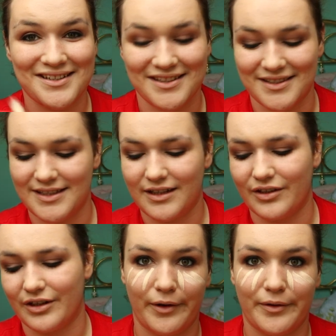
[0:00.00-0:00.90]

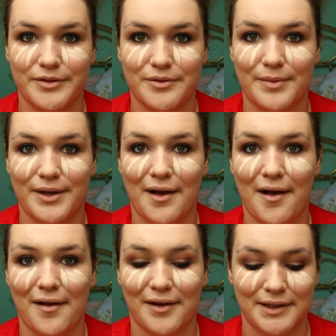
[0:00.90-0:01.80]
concealer right under my
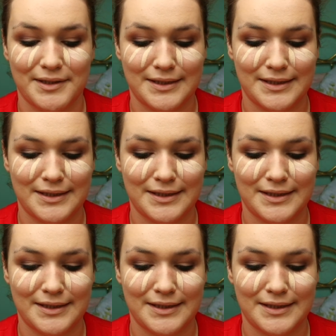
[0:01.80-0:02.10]
eyes.